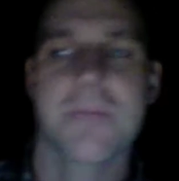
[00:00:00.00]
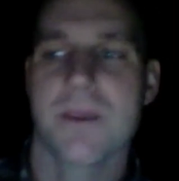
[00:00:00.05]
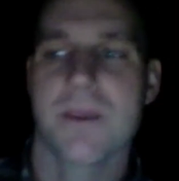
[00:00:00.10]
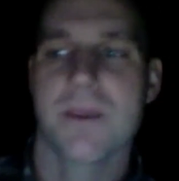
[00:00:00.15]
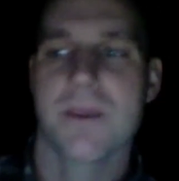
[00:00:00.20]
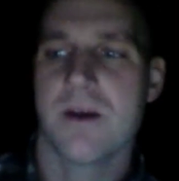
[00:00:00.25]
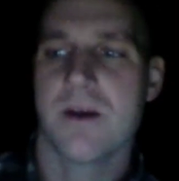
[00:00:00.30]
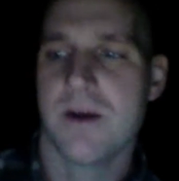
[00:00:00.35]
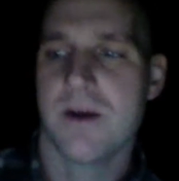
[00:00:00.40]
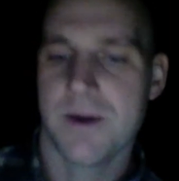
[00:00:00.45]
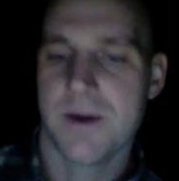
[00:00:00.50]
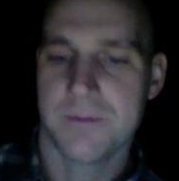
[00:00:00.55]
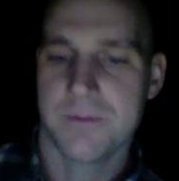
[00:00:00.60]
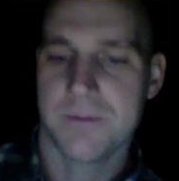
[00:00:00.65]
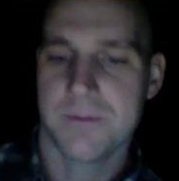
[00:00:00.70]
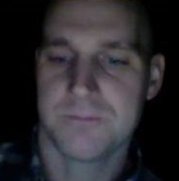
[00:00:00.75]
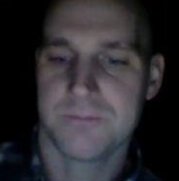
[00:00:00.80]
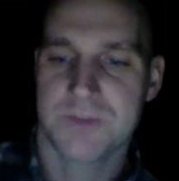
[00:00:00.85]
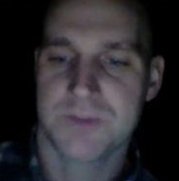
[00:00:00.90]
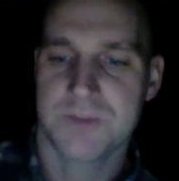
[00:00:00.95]
on.
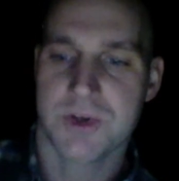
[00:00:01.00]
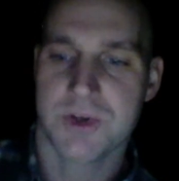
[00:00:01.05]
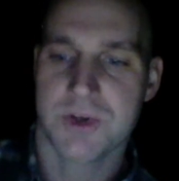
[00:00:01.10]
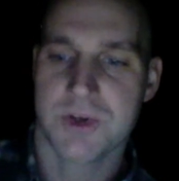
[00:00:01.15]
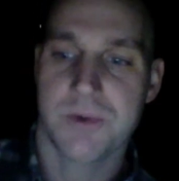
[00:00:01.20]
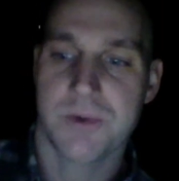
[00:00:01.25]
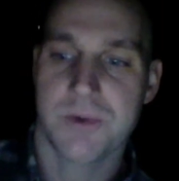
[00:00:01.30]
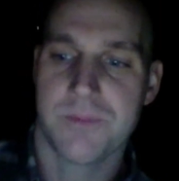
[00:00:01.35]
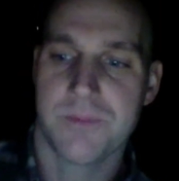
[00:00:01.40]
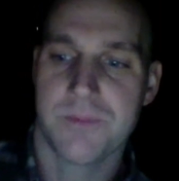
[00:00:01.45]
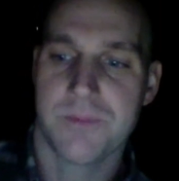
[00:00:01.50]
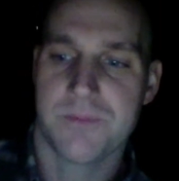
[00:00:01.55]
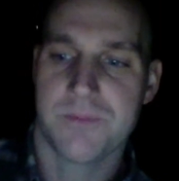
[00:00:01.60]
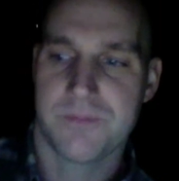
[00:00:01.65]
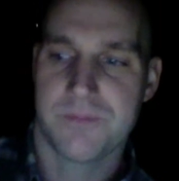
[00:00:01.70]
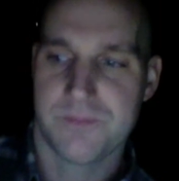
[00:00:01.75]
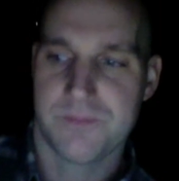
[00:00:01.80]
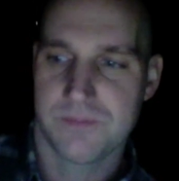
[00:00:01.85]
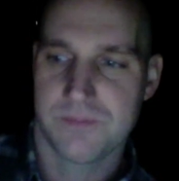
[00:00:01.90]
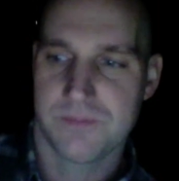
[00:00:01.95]
So
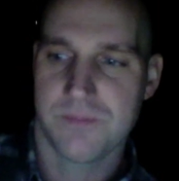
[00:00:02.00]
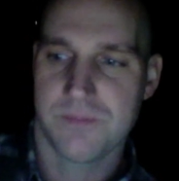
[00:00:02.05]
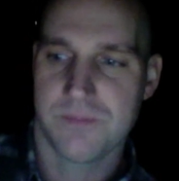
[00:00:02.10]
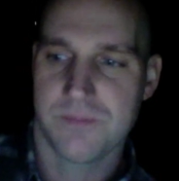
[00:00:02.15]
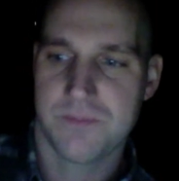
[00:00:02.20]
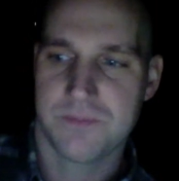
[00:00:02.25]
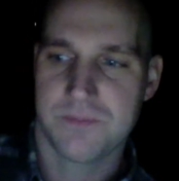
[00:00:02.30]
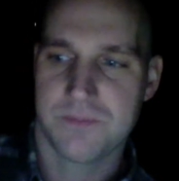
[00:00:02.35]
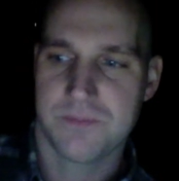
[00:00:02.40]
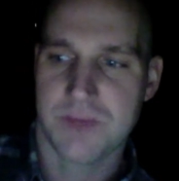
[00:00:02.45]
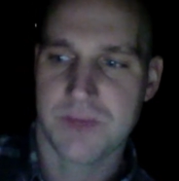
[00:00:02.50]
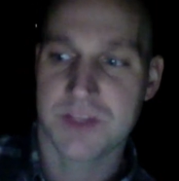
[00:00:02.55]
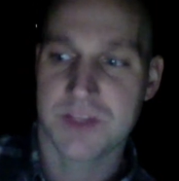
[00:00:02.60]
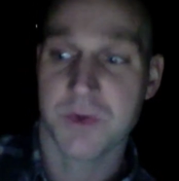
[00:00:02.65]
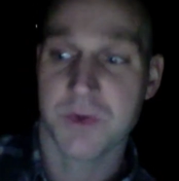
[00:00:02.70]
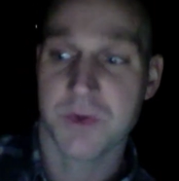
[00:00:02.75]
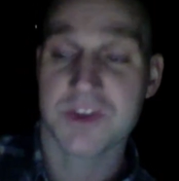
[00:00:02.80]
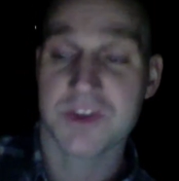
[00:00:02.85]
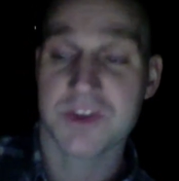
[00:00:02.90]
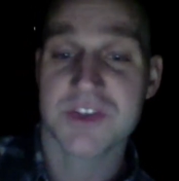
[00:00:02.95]
that's where it
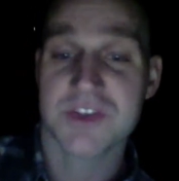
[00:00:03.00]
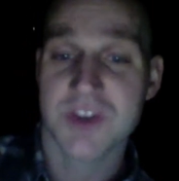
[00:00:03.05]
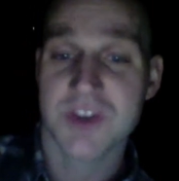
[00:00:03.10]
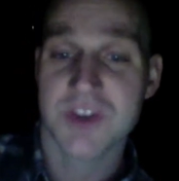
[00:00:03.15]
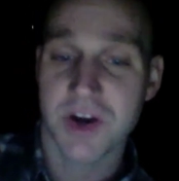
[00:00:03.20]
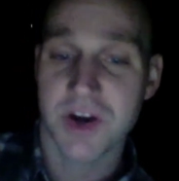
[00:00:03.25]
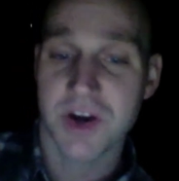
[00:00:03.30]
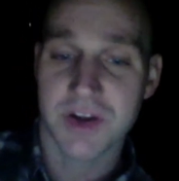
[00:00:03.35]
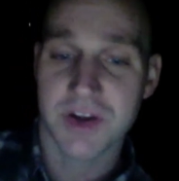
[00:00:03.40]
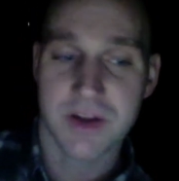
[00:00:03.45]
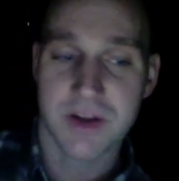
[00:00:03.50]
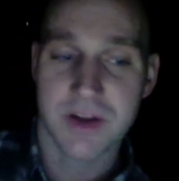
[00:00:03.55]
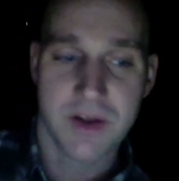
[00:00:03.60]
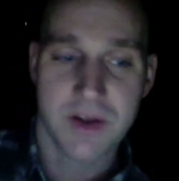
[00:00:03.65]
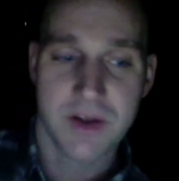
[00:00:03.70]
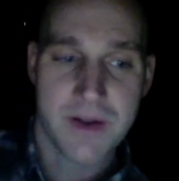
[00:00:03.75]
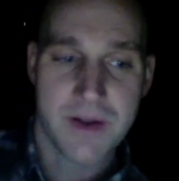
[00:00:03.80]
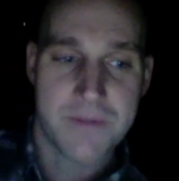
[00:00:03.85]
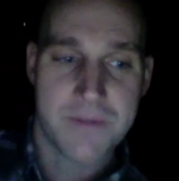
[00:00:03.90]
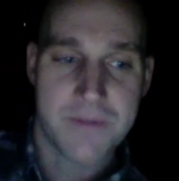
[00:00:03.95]
started.
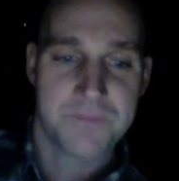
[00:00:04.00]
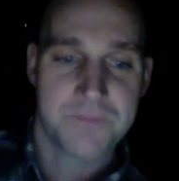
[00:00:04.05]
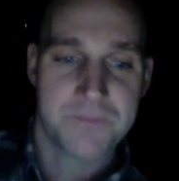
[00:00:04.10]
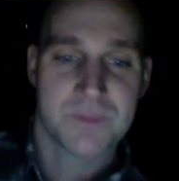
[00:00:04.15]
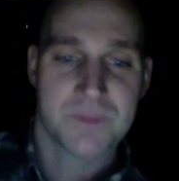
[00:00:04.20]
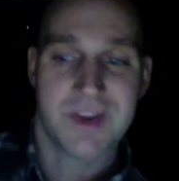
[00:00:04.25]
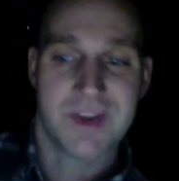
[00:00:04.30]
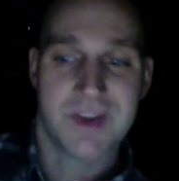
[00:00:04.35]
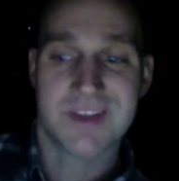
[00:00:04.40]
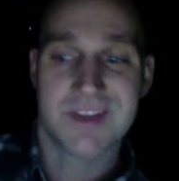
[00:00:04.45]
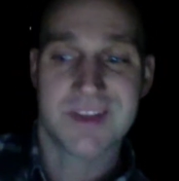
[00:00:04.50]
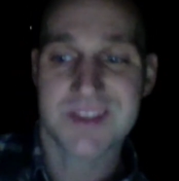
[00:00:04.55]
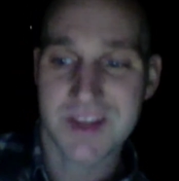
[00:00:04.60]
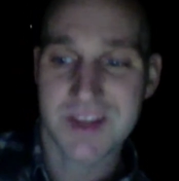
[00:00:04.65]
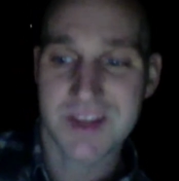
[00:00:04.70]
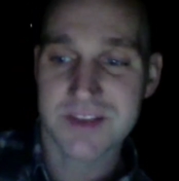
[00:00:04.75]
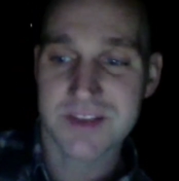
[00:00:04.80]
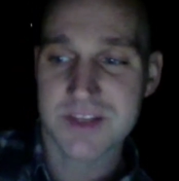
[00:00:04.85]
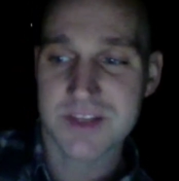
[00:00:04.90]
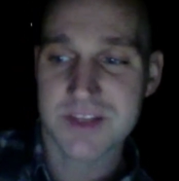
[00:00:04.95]
It since
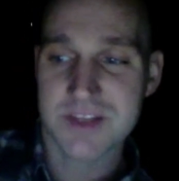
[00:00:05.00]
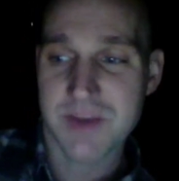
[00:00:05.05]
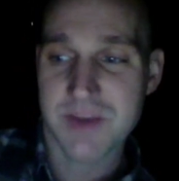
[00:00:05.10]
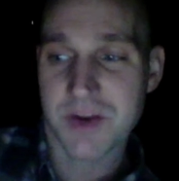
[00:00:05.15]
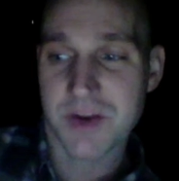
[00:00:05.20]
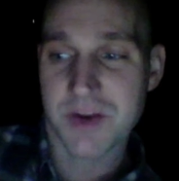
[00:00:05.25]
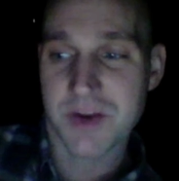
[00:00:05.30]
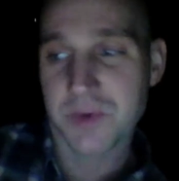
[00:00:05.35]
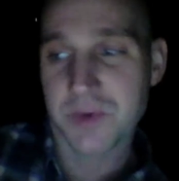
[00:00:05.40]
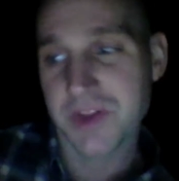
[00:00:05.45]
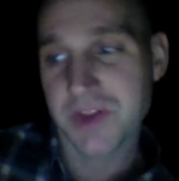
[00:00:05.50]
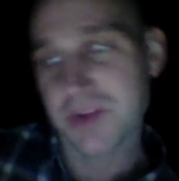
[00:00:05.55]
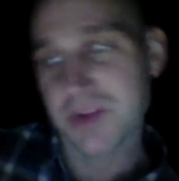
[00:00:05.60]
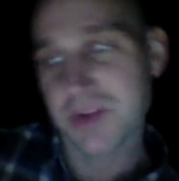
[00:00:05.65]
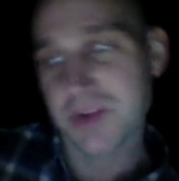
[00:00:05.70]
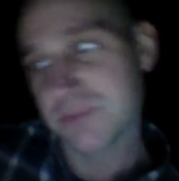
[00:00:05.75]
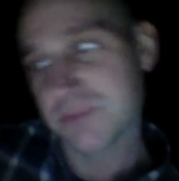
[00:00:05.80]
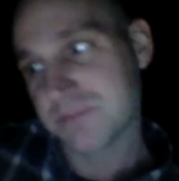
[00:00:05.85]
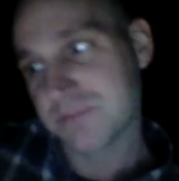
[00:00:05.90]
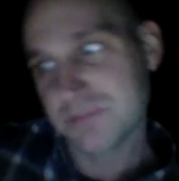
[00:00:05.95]
has made a really
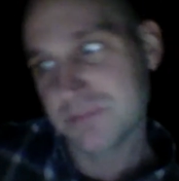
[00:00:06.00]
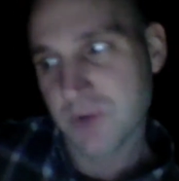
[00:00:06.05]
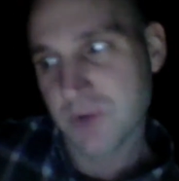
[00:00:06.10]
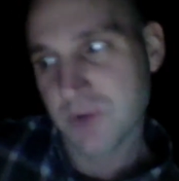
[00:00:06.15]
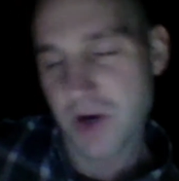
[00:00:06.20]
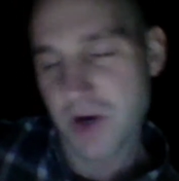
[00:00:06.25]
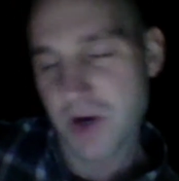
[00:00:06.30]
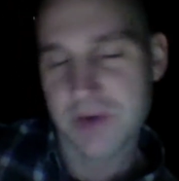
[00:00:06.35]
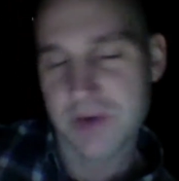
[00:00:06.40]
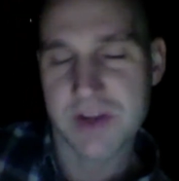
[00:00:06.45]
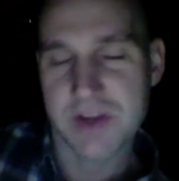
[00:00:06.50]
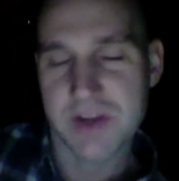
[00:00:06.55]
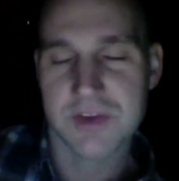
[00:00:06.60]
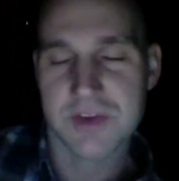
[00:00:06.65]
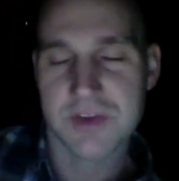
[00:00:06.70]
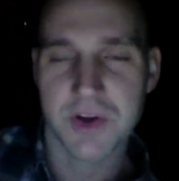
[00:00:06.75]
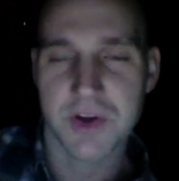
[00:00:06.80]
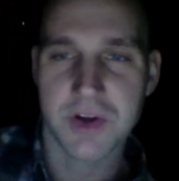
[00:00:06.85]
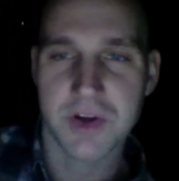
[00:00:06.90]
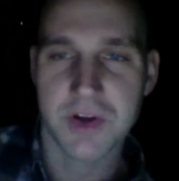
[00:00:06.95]
hard right
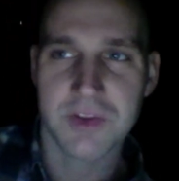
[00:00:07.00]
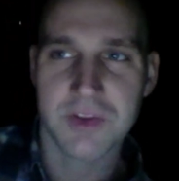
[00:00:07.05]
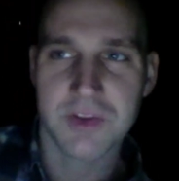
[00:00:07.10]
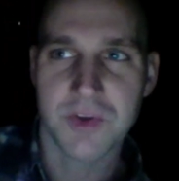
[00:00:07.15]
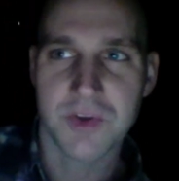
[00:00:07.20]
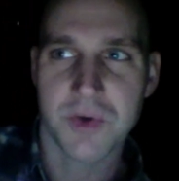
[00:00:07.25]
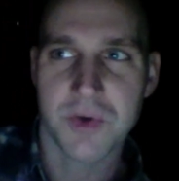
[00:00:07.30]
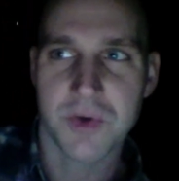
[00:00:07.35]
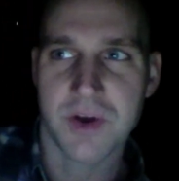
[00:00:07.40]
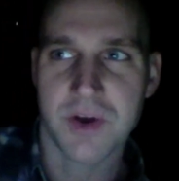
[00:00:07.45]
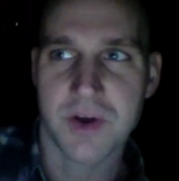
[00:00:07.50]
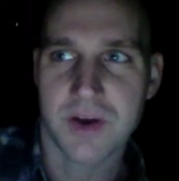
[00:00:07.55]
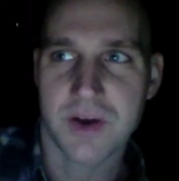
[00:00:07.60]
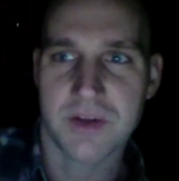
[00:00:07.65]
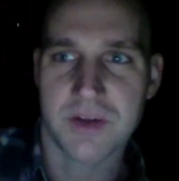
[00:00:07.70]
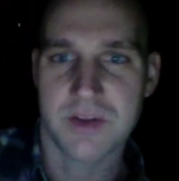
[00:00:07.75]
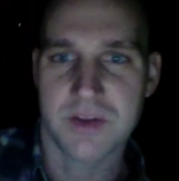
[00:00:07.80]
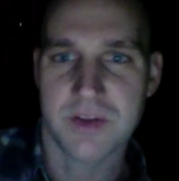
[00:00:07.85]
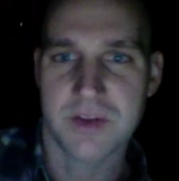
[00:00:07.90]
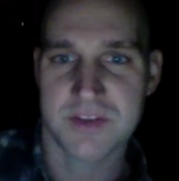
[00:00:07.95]
turn into
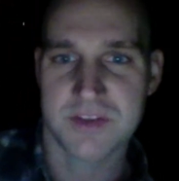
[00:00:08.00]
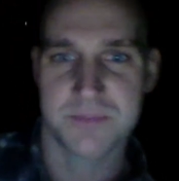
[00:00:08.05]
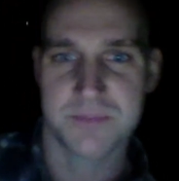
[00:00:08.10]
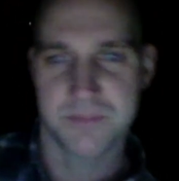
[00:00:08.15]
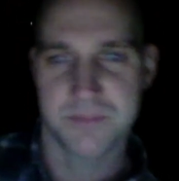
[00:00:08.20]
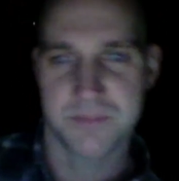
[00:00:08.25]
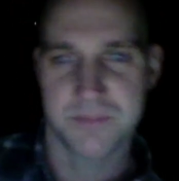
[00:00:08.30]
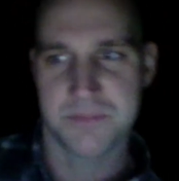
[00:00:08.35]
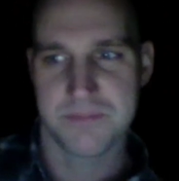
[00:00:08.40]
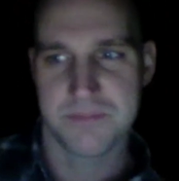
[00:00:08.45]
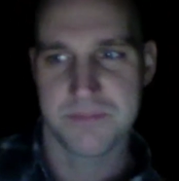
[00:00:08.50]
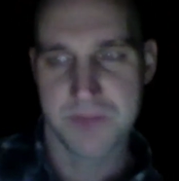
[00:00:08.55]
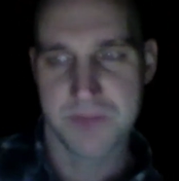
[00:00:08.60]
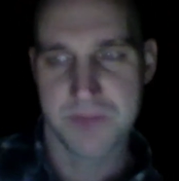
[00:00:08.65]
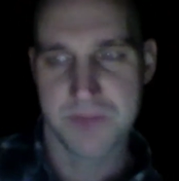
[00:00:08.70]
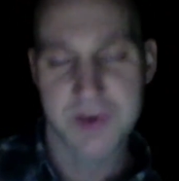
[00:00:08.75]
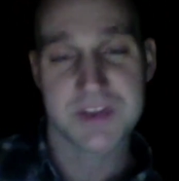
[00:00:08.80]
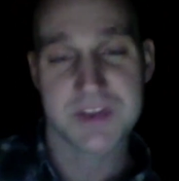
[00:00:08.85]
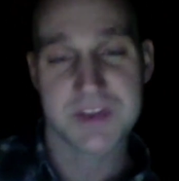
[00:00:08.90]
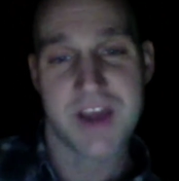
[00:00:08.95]
it's
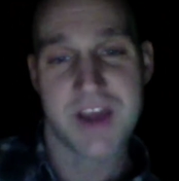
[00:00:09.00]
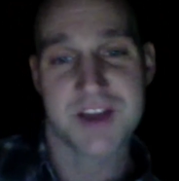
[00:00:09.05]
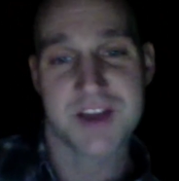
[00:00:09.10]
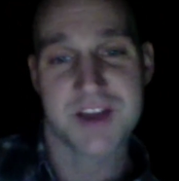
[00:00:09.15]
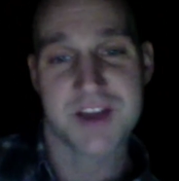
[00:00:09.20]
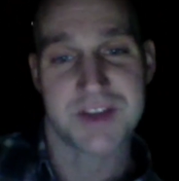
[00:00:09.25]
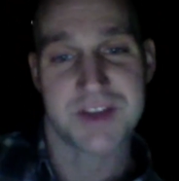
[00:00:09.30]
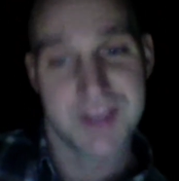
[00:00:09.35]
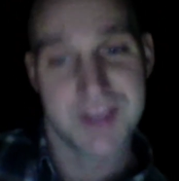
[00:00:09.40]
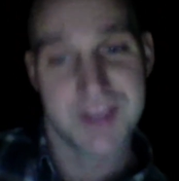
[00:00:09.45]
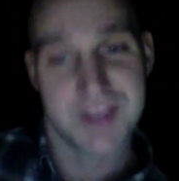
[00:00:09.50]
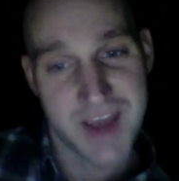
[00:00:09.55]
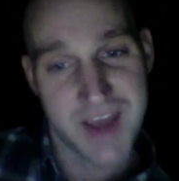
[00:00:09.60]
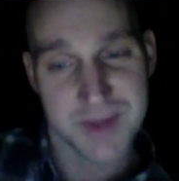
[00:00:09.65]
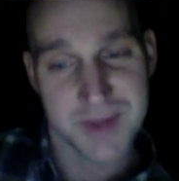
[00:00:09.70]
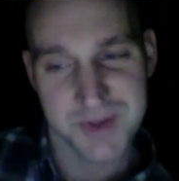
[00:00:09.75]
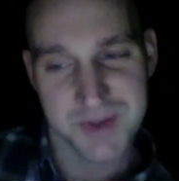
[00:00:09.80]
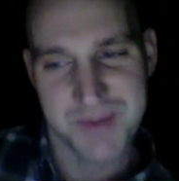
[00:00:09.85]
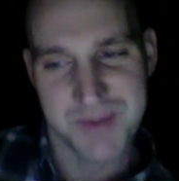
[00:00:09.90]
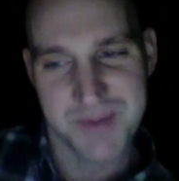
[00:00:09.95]
mostly actually Catholic
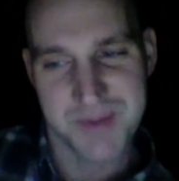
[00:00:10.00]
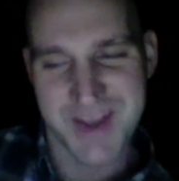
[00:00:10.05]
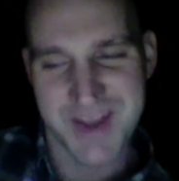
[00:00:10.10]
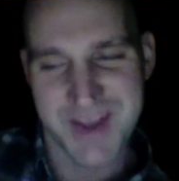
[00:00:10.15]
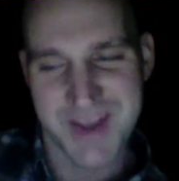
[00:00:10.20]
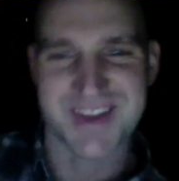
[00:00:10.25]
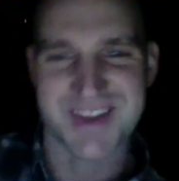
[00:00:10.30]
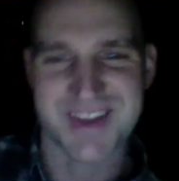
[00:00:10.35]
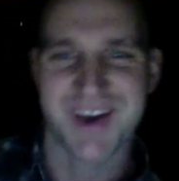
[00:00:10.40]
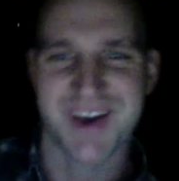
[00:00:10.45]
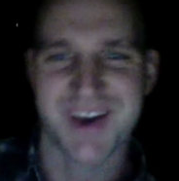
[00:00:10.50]
based now,